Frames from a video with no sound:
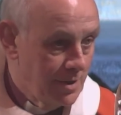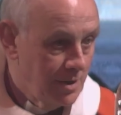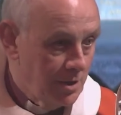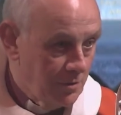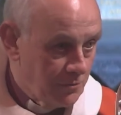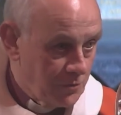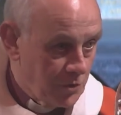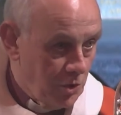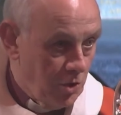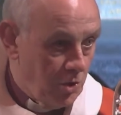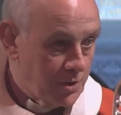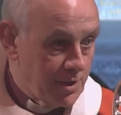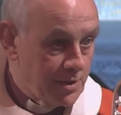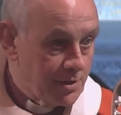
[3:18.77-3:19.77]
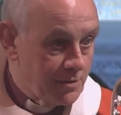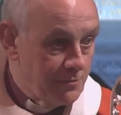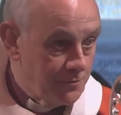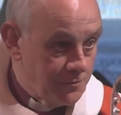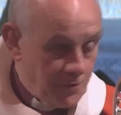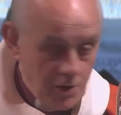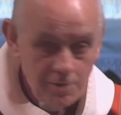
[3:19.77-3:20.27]
of God in
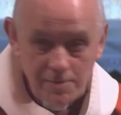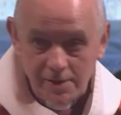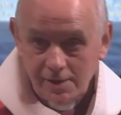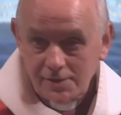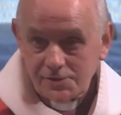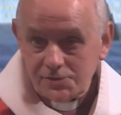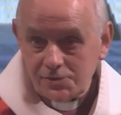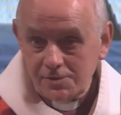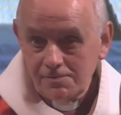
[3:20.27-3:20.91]
confirming us